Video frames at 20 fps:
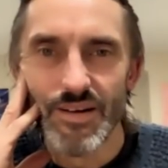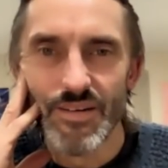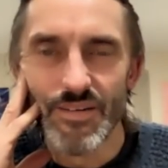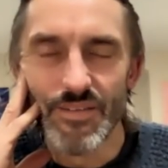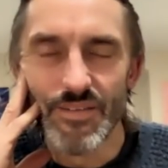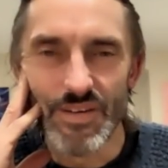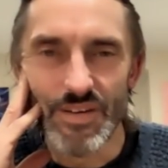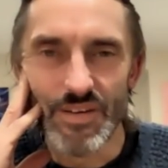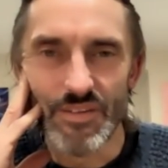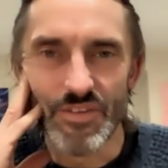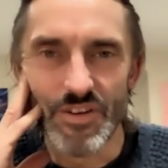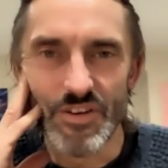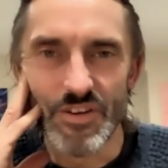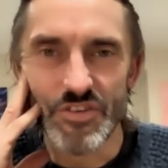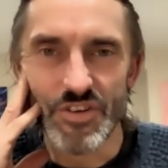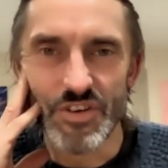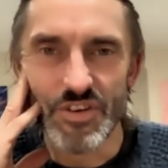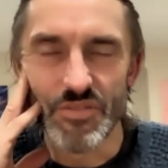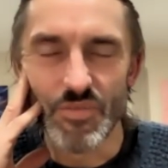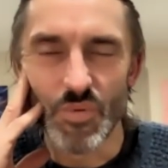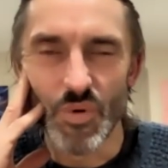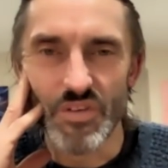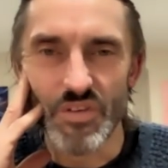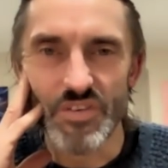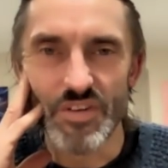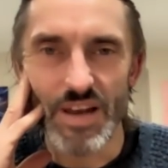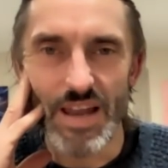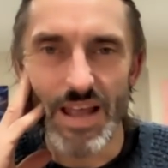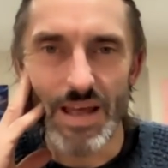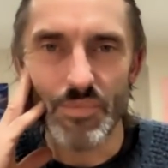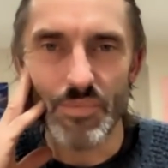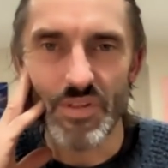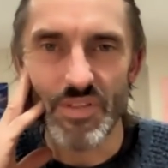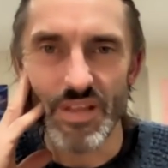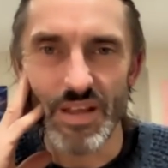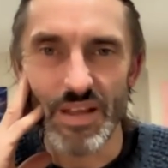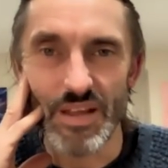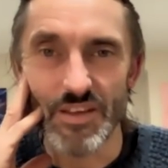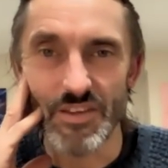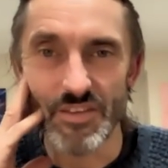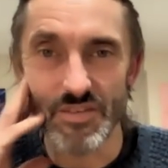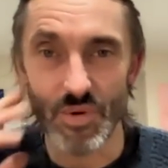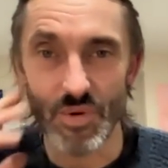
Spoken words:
vision of what telepathy is,